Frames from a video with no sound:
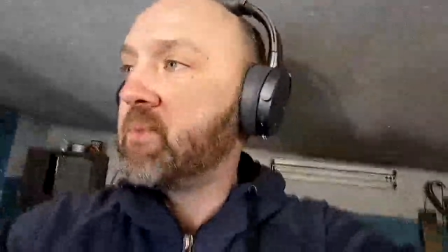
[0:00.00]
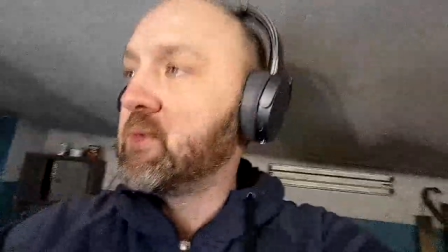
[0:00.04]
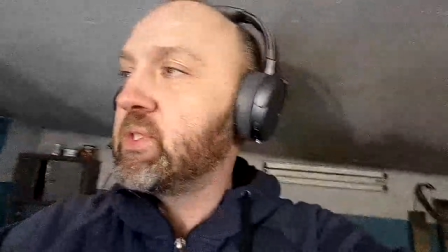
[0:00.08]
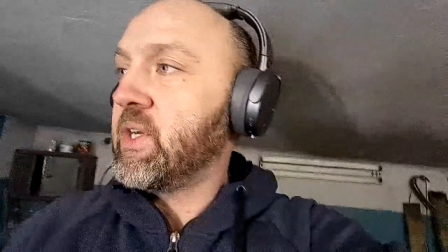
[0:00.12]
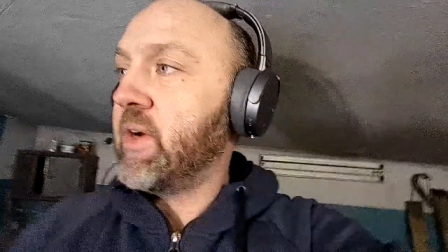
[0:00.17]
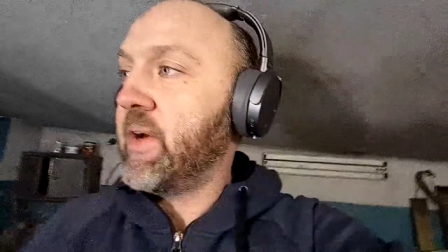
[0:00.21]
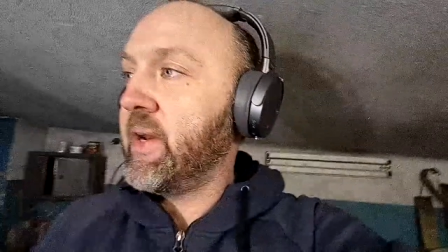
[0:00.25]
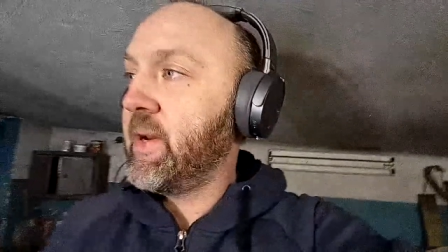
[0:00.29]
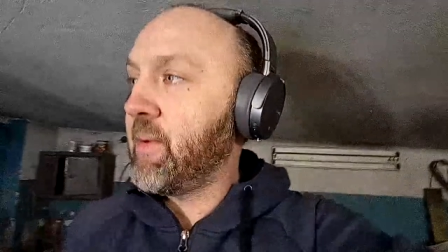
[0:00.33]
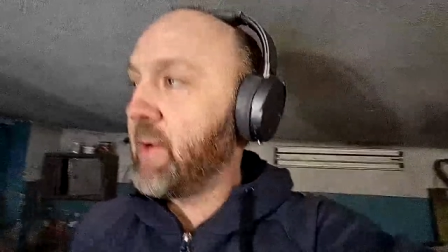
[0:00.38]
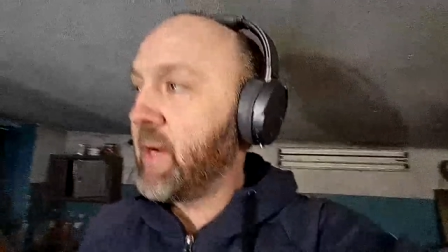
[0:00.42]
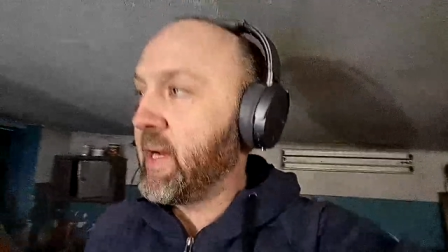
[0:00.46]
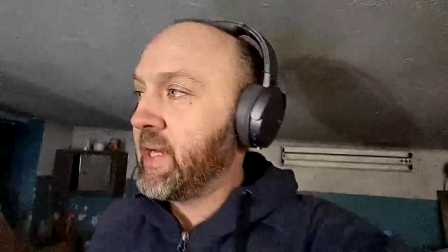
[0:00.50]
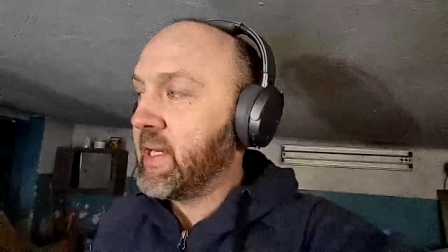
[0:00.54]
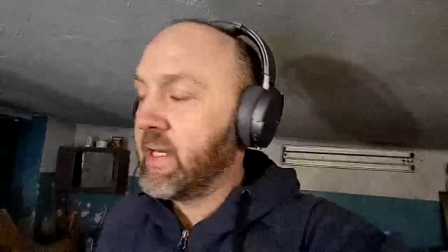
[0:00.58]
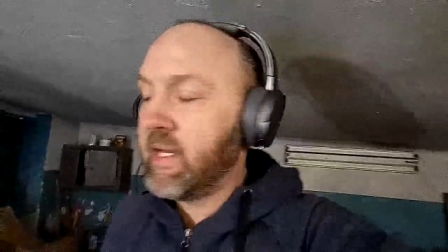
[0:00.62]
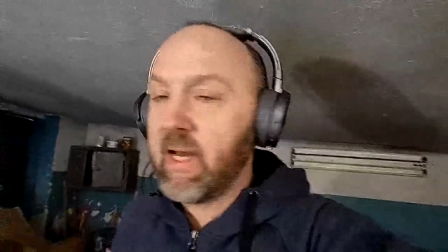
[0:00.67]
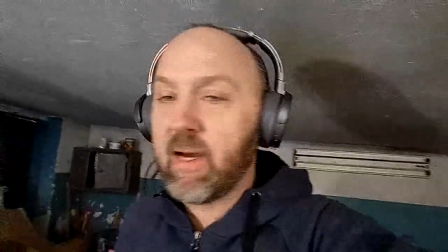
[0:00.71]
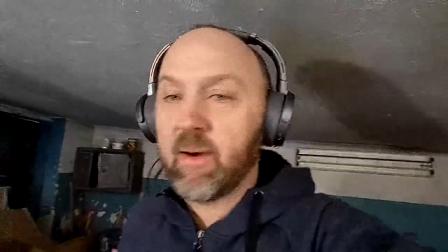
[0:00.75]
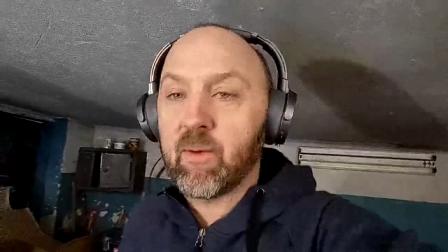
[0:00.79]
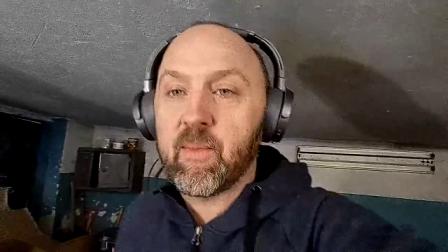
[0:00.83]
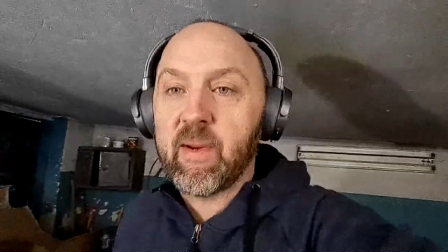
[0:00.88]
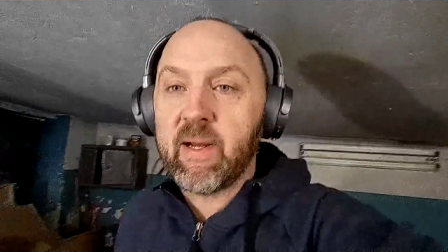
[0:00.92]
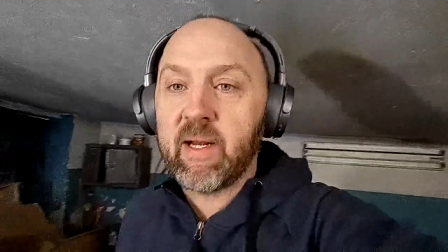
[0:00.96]
so anyway,
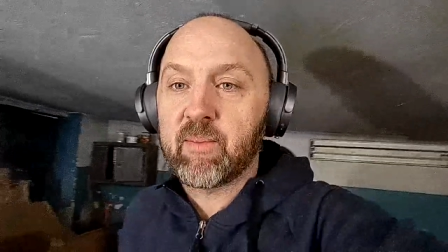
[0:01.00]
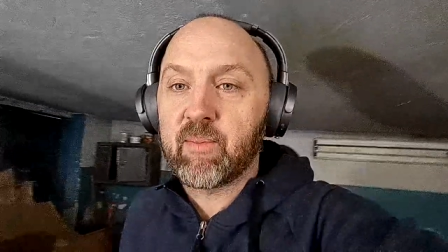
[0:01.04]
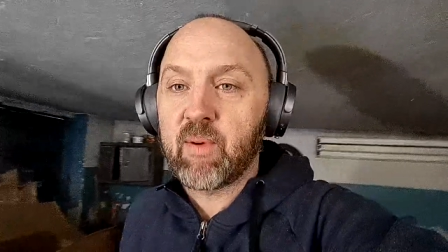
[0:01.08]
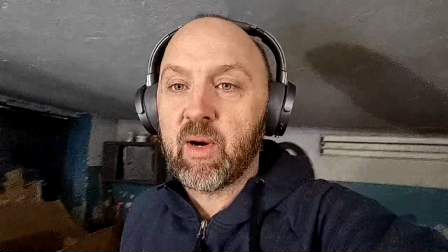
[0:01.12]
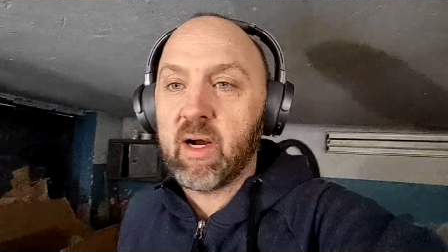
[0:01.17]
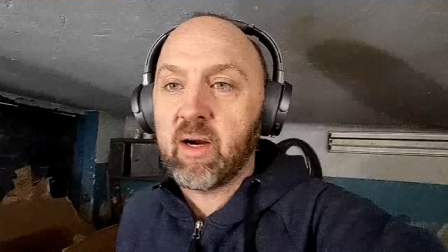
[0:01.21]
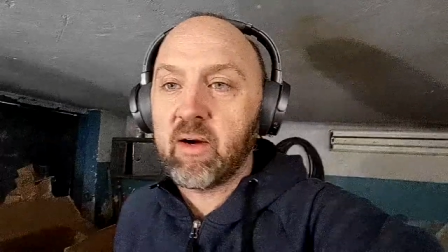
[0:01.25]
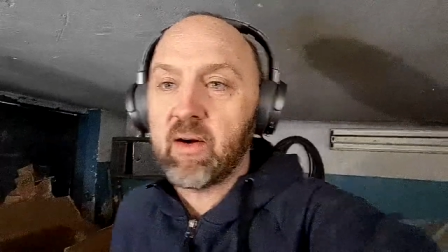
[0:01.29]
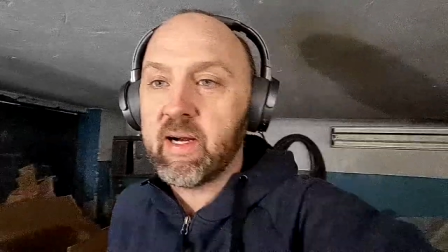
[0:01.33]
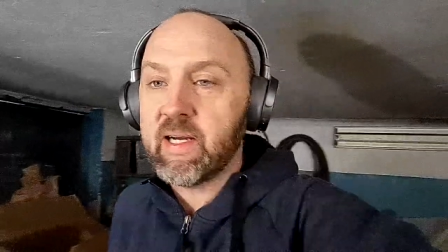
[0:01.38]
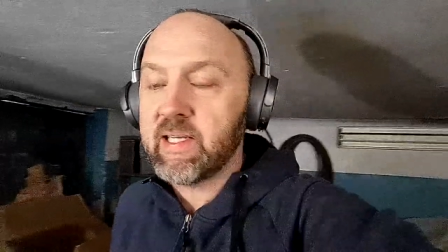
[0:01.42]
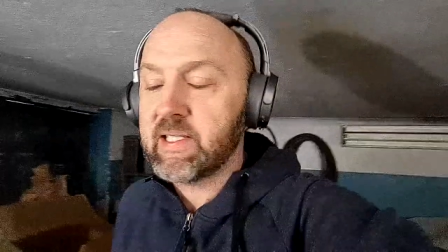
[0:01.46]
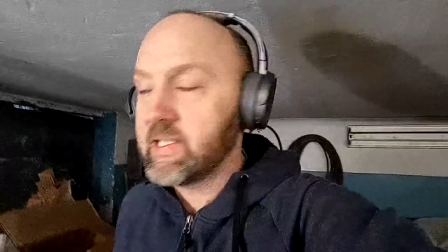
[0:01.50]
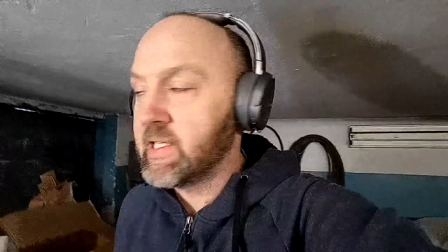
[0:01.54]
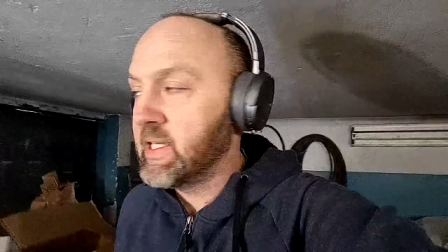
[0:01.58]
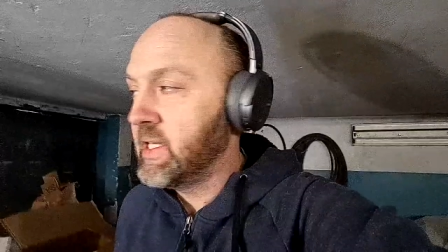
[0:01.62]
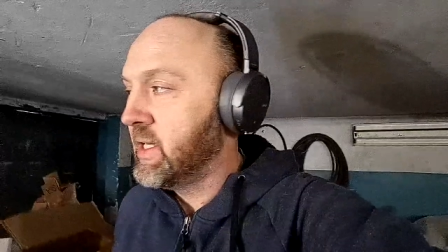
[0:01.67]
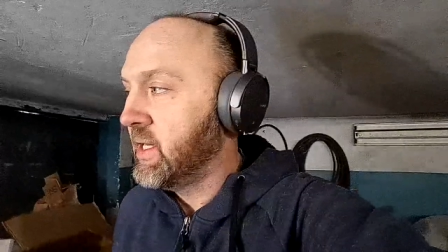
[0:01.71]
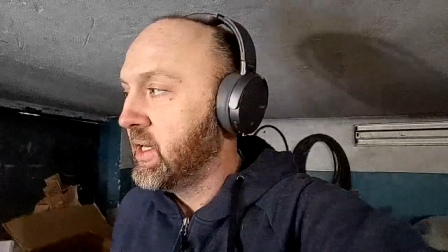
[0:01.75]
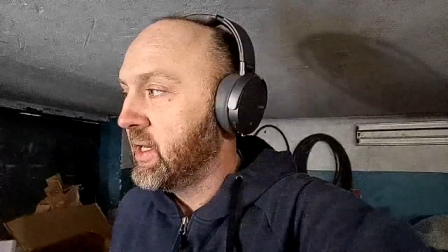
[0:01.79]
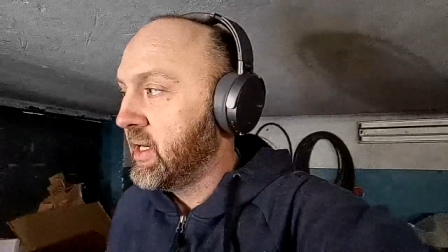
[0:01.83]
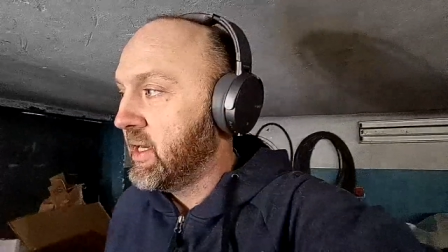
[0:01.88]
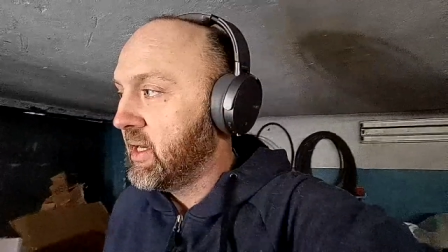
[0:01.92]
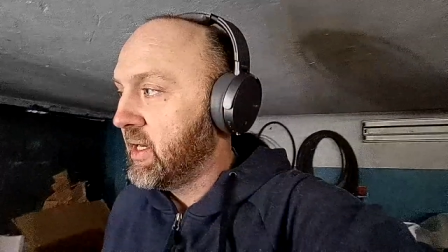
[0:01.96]
yeah, we're making progress.
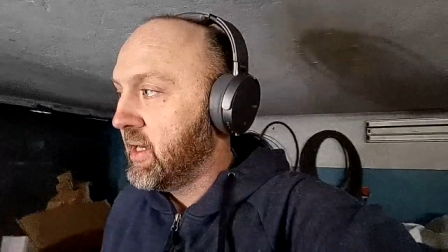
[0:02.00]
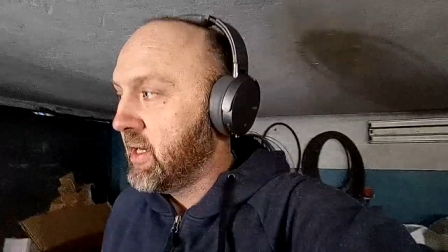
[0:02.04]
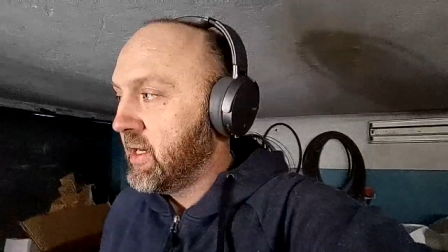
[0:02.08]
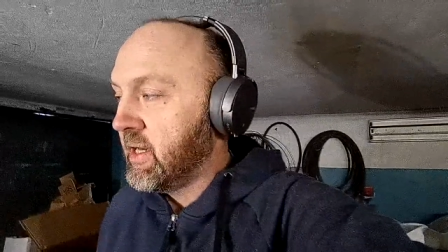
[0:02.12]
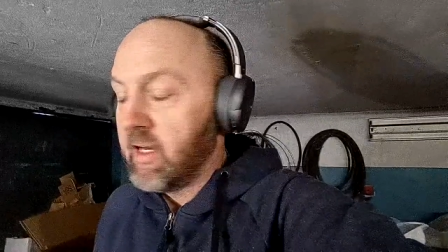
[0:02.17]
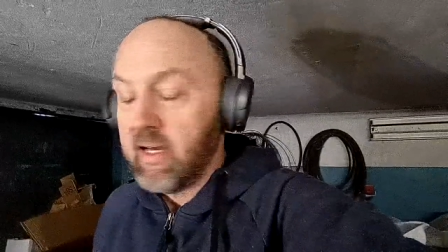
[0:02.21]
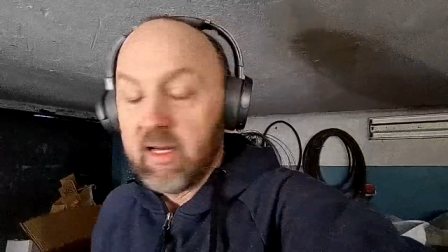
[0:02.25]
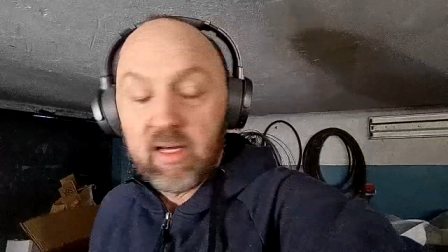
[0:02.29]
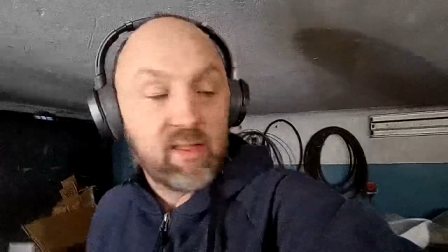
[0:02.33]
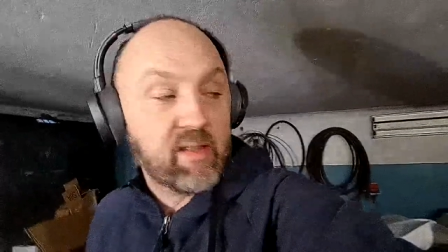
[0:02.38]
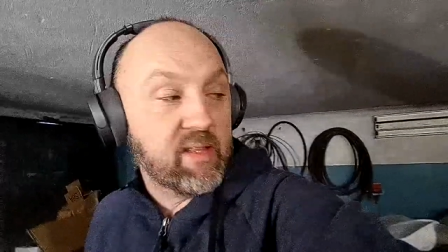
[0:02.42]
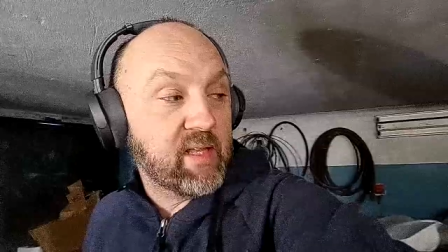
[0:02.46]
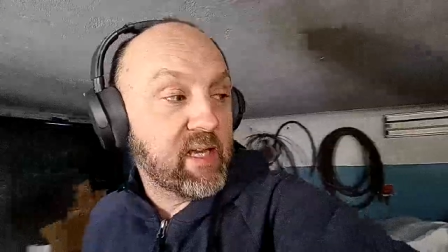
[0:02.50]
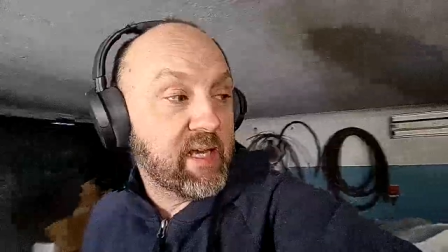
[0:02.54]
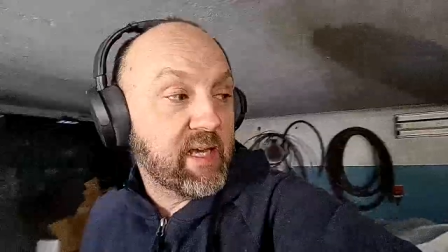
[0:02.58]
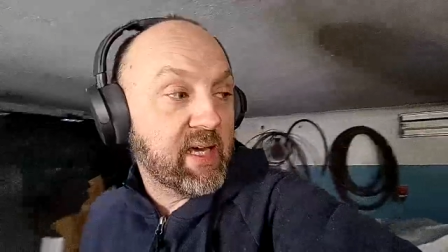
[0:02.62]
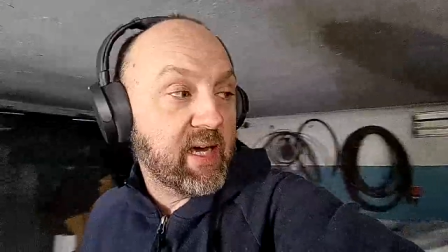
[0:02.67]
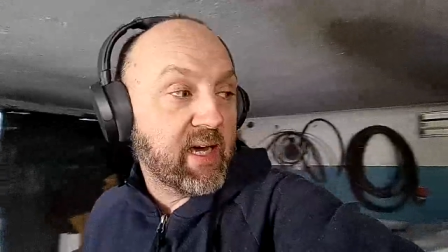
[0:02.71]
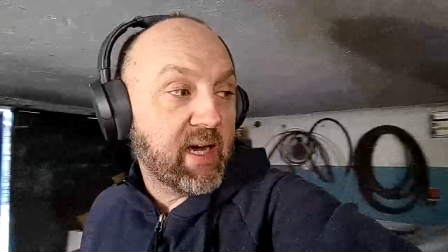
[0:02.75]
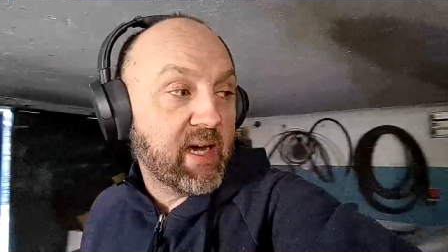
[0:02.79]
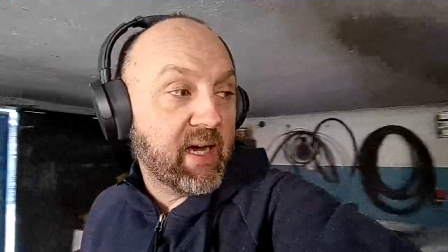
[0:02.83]
The,